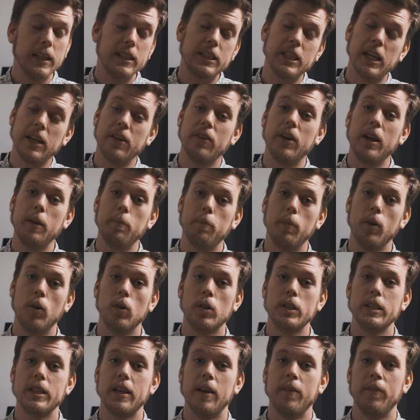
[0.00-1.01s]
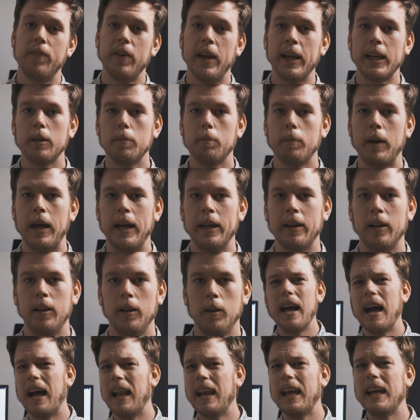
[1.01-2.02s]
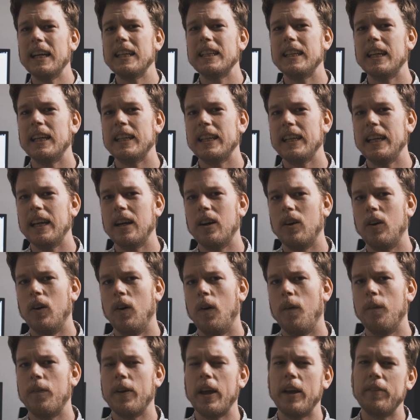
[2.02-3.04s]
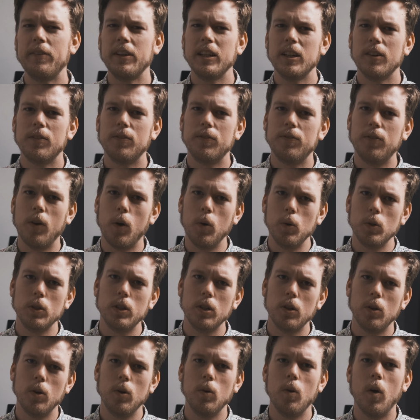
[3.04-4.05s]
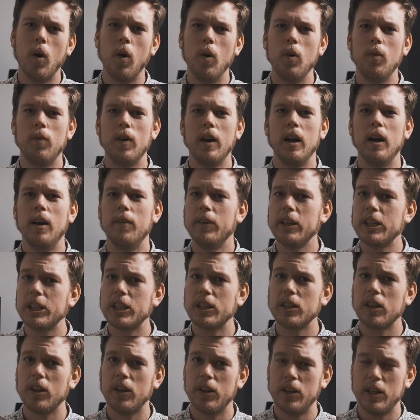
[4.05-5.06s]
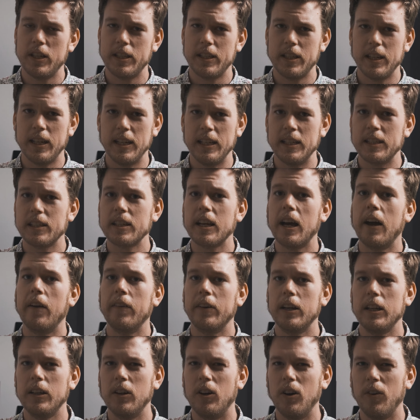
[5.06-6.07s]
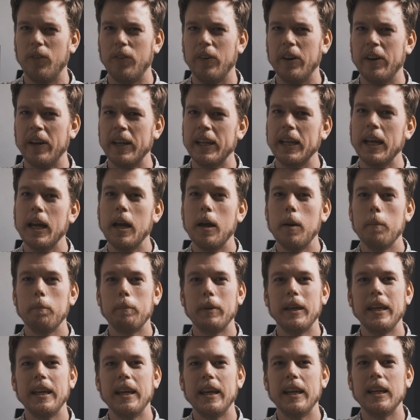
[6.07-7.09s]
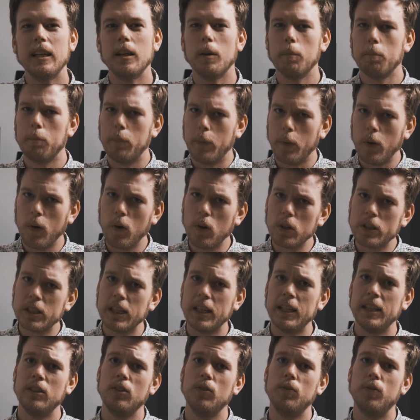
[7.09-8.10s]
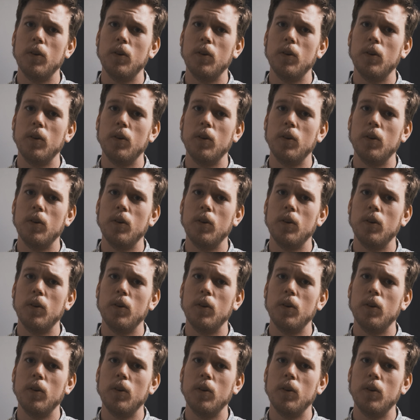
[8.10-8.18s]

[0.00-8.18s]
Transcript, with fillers: GenerateBlocks effect panel. I like the idea of having the photo over which the cursor is currently hovering being brought into